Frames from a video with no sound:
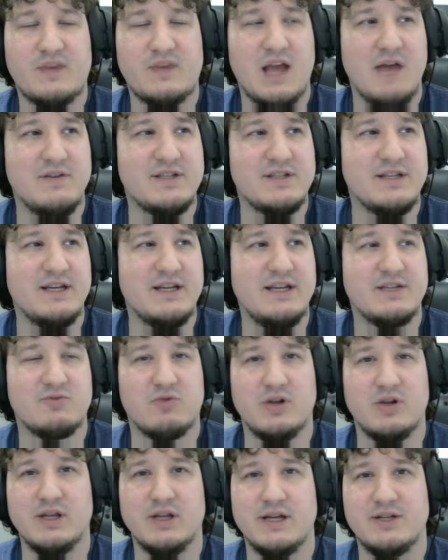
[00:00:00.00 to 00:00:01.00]
Obviously, he's
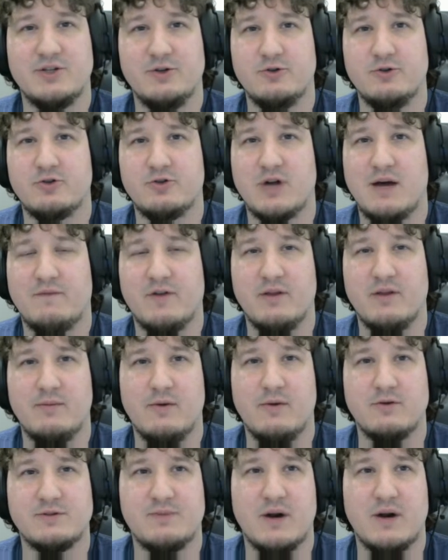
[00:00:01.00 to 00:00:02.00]
really a 2-drop for the
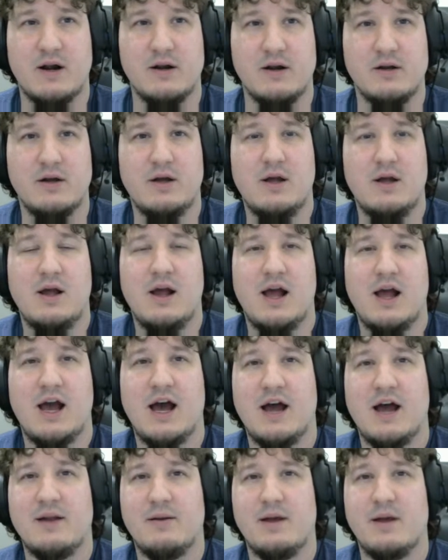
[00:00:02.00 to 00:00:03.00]
most part.
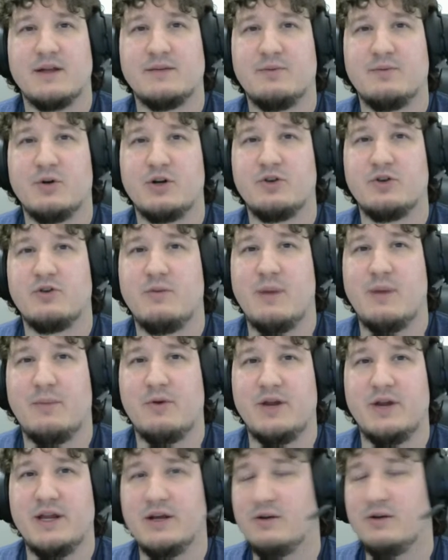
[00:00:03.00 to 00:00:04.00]
And it's important to
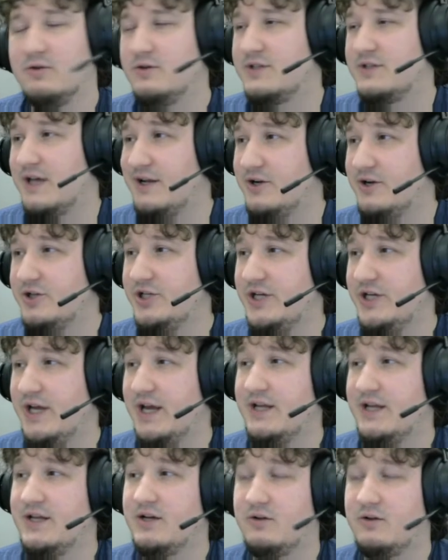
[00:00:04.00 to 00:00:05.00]
remember he includes energy
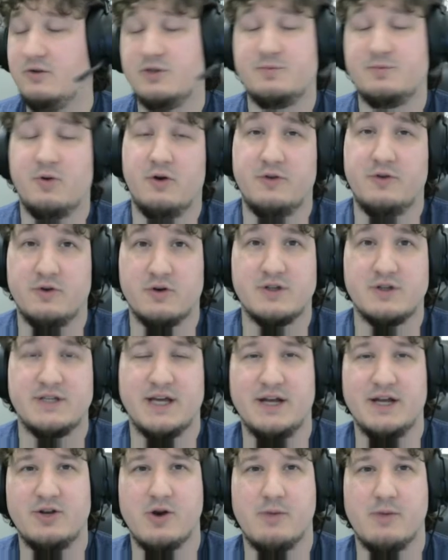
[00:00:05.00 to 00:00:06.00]
and he includes both yours
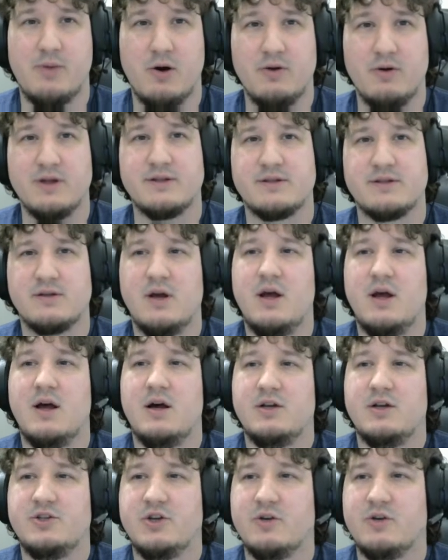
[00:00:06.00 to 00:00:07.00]
and your opponent's.
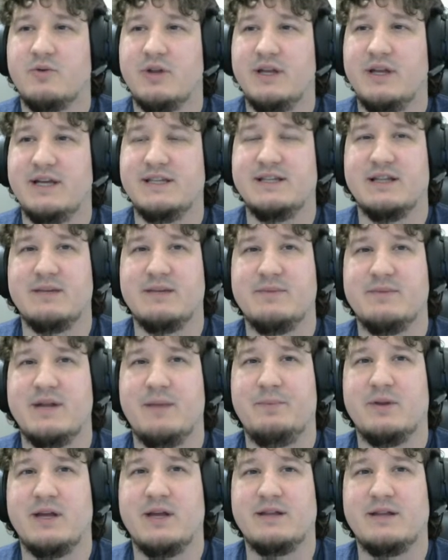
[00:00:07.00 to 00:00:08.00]
So you can really easily
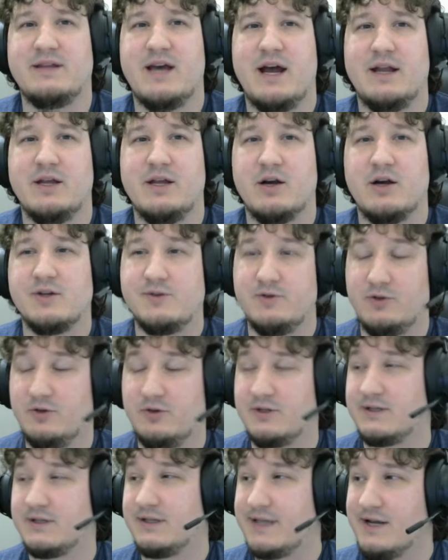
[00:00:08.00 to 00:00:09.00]
manipulate that. He also
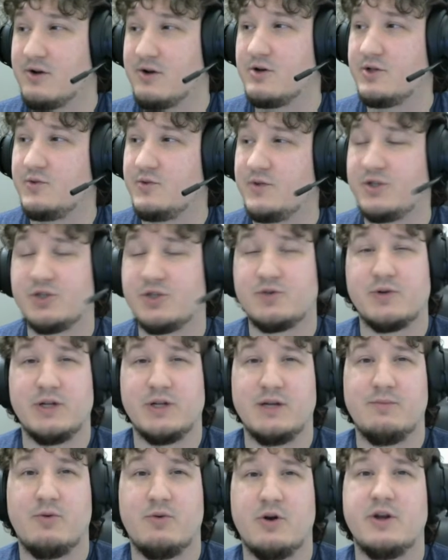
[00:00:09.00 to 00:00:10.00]
includes leaders, which is
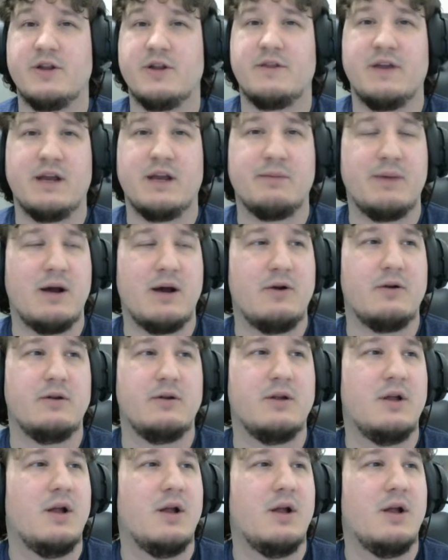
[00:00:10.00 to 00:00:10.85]
really important to think about.